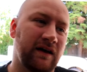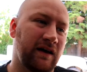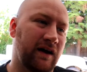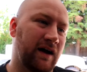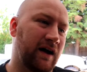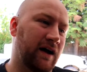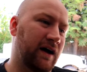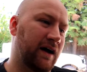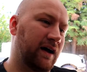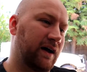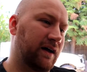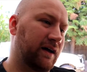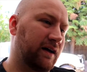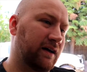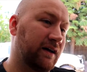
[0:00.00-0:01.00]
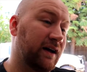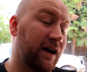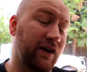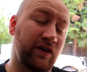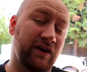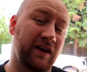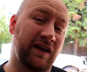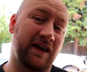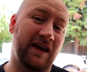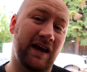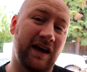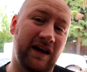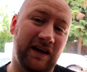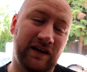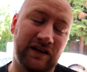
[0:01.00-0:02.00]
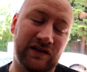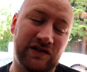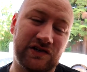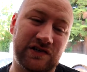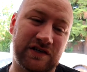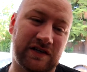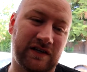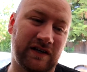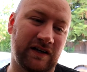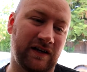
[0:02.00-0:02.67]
I got engaged.